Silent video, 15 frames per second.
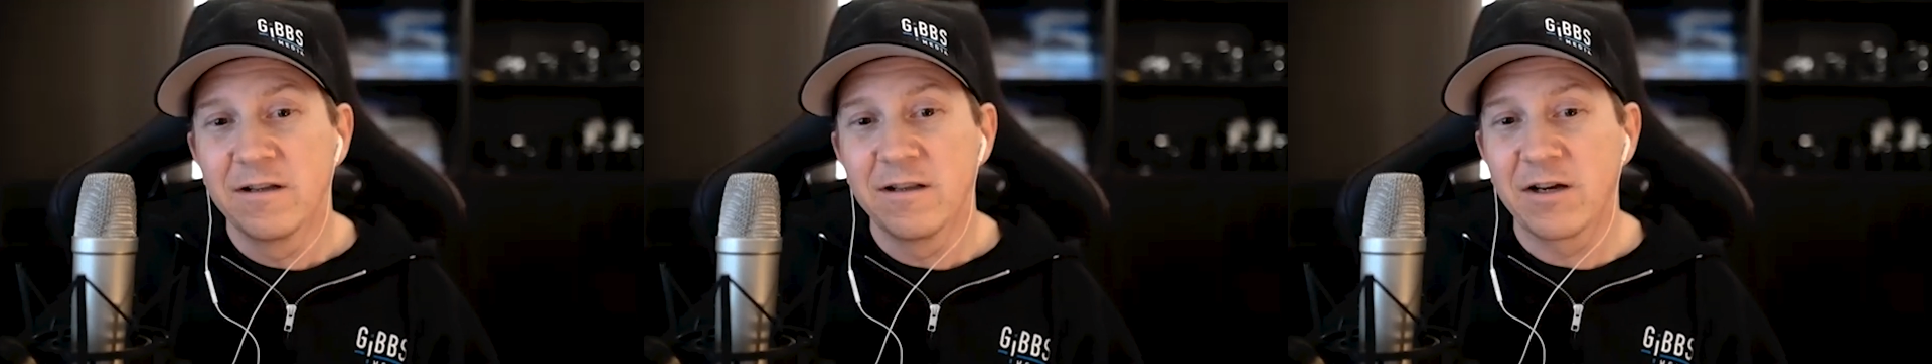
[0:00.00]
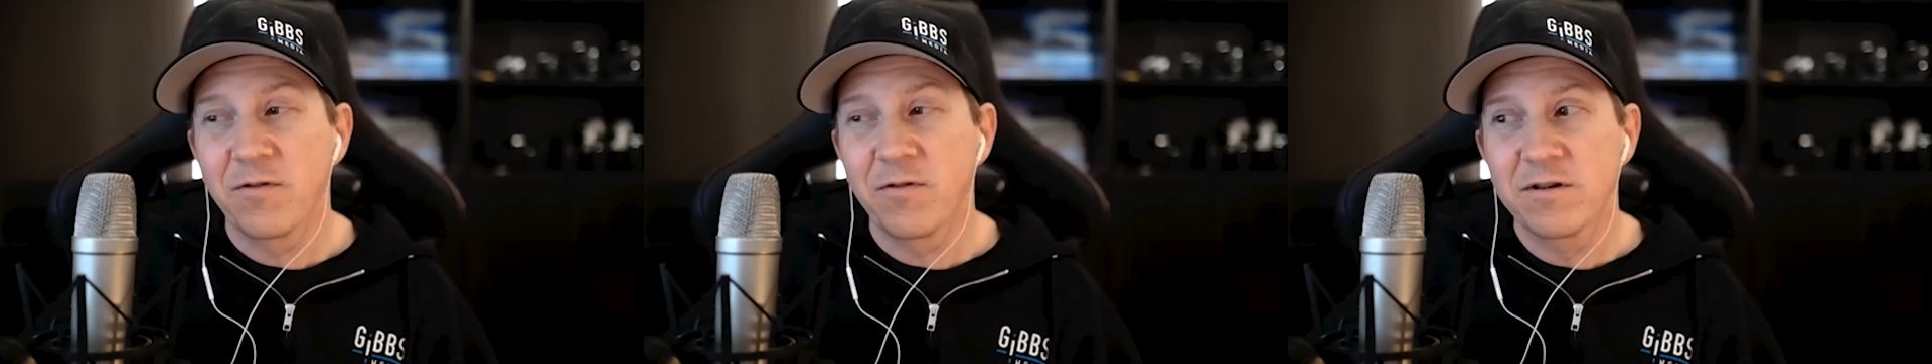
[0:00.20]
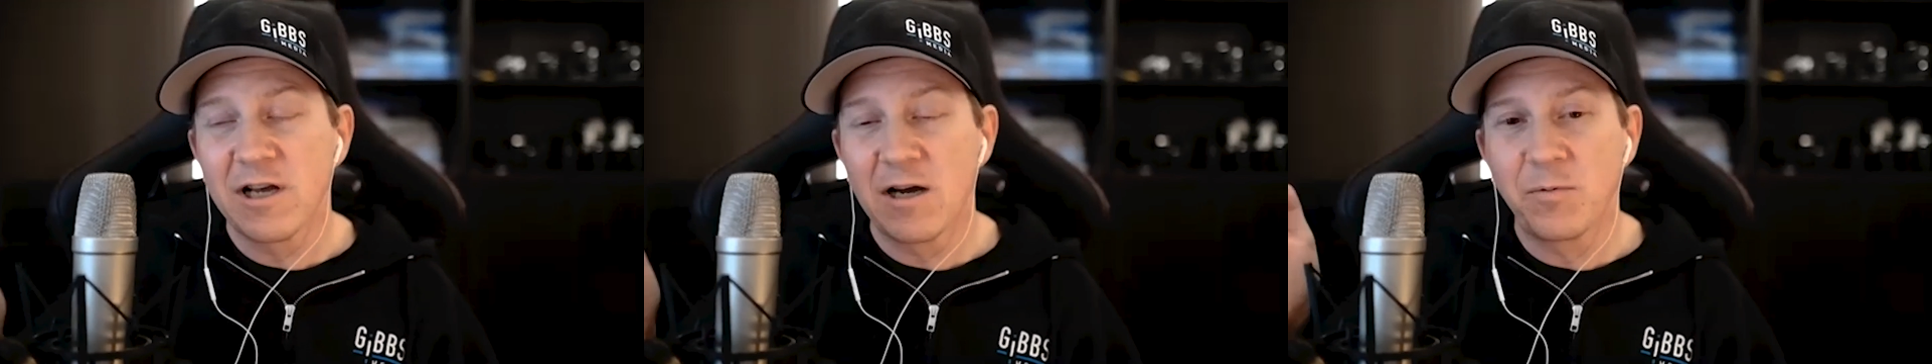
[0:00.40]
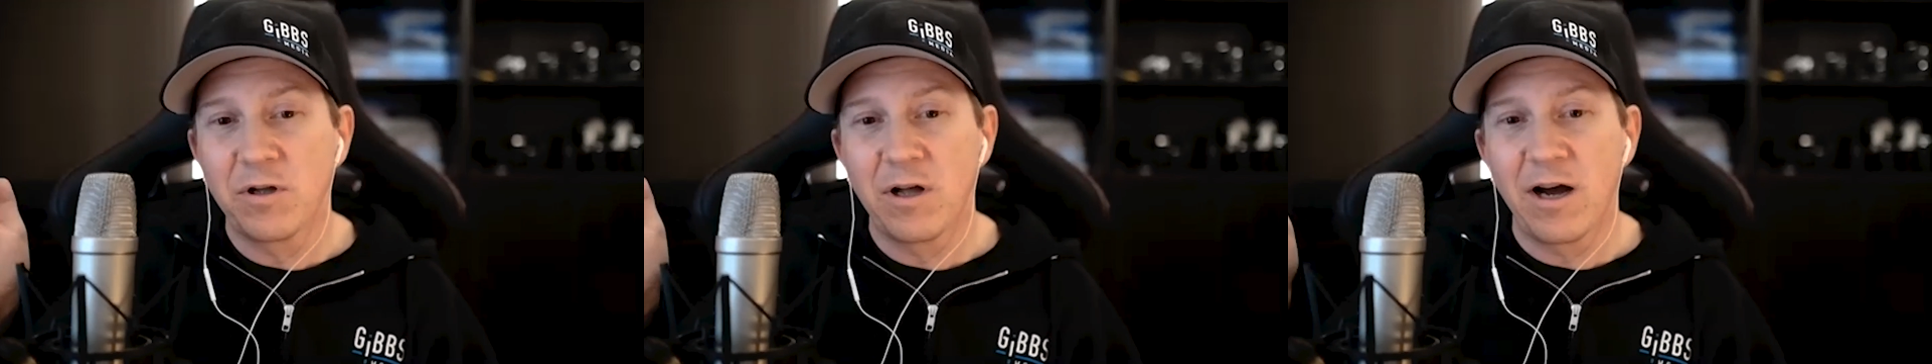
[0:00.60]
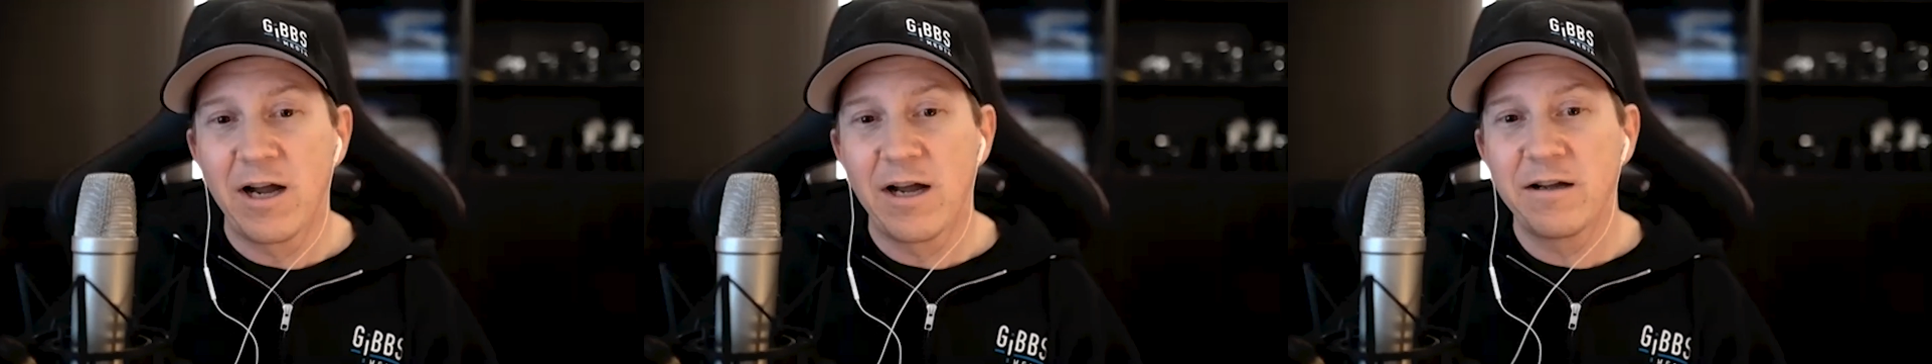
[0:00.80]
like for
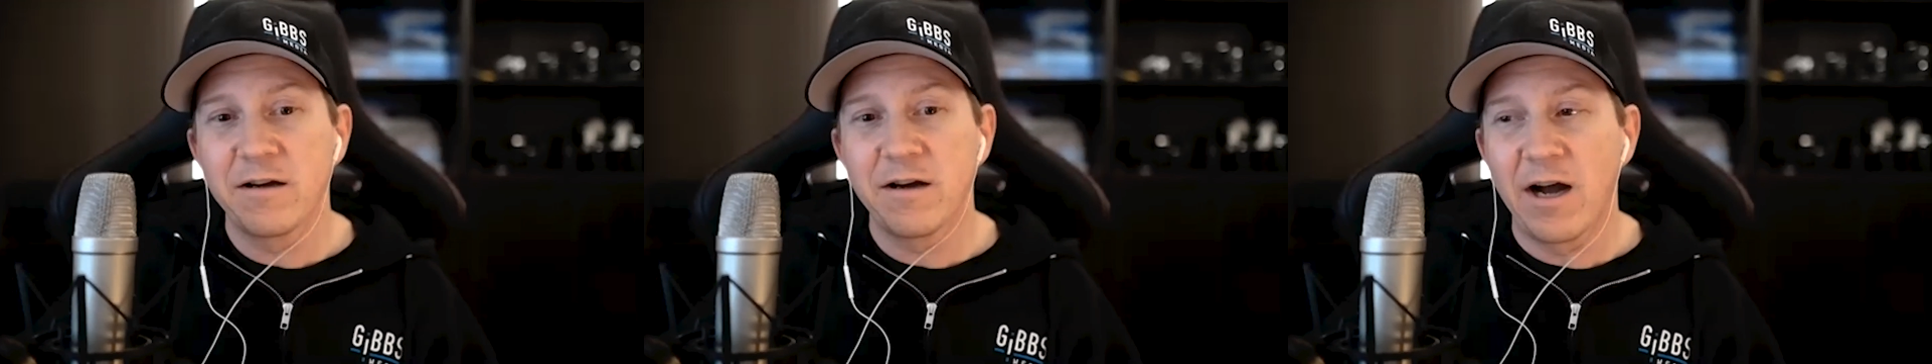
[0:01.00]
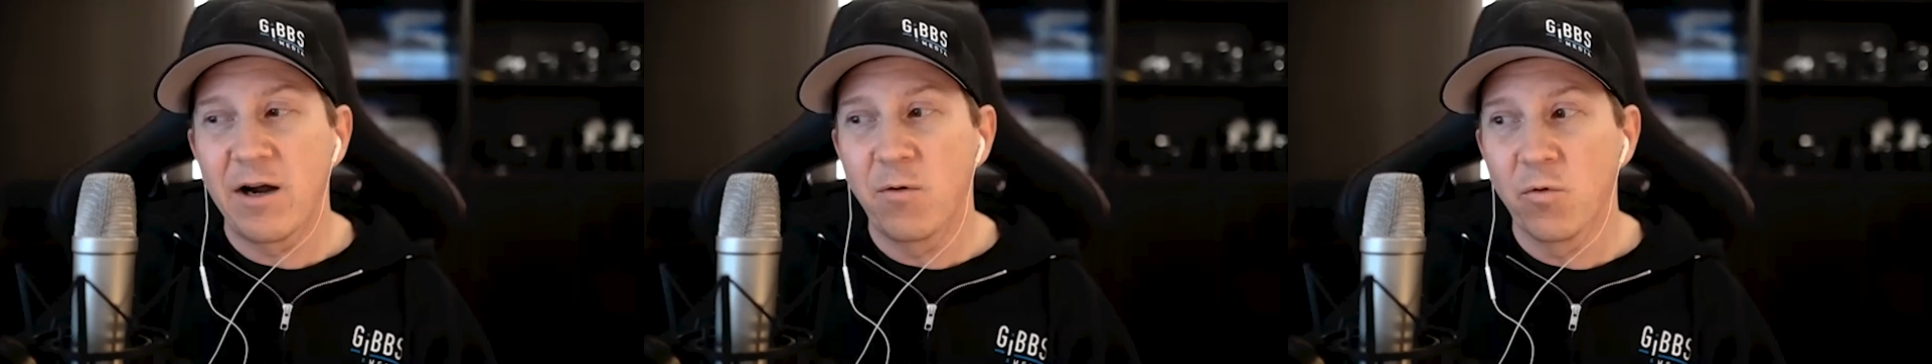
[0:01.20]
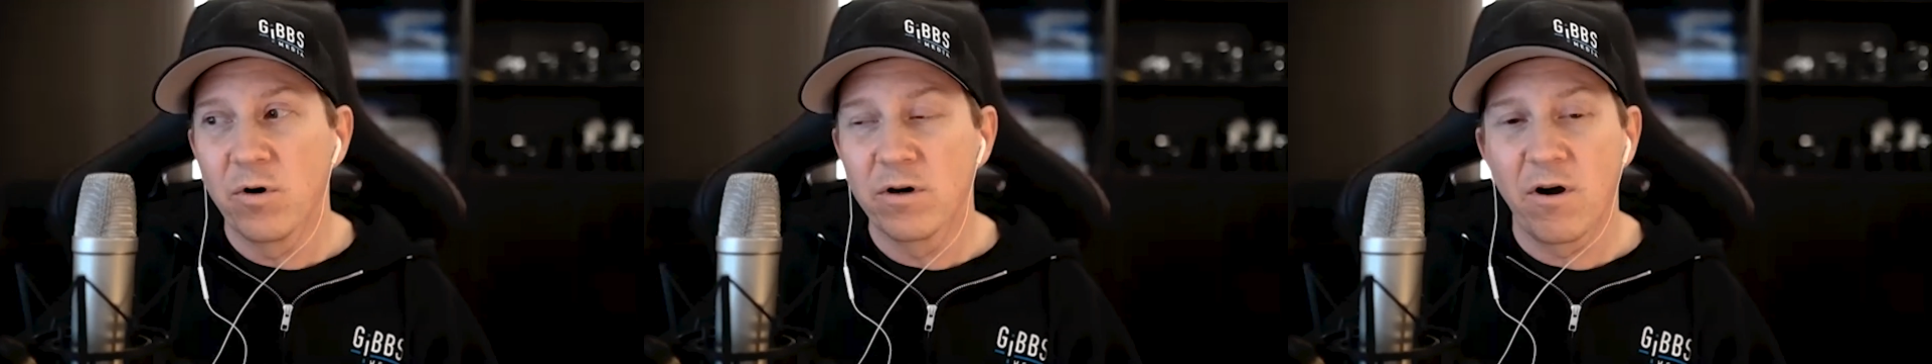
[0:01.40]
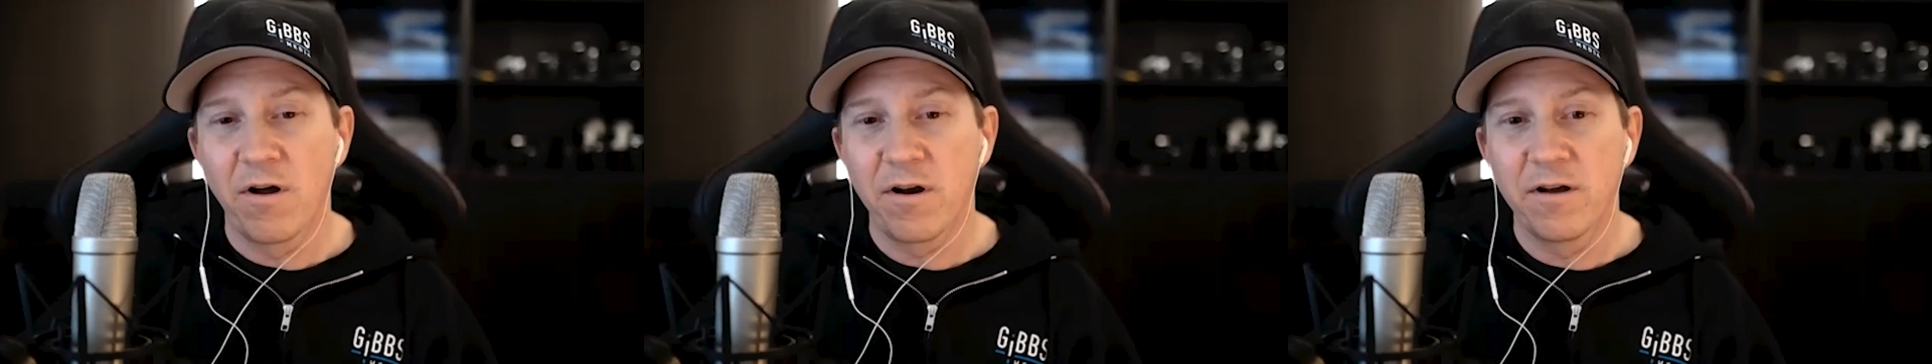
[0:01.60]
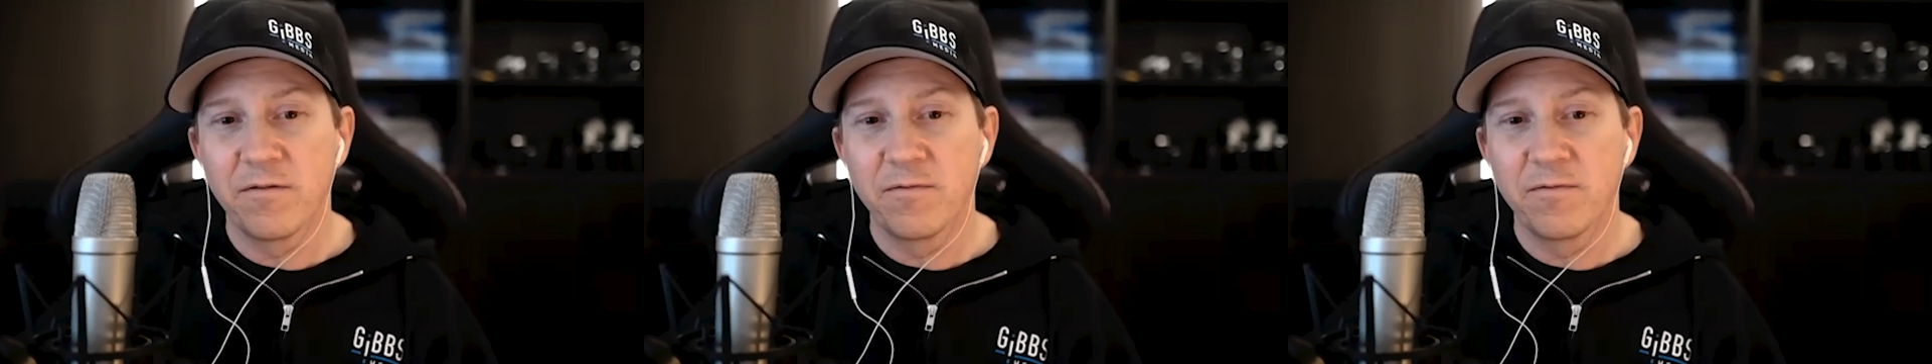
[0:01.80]
example, I work on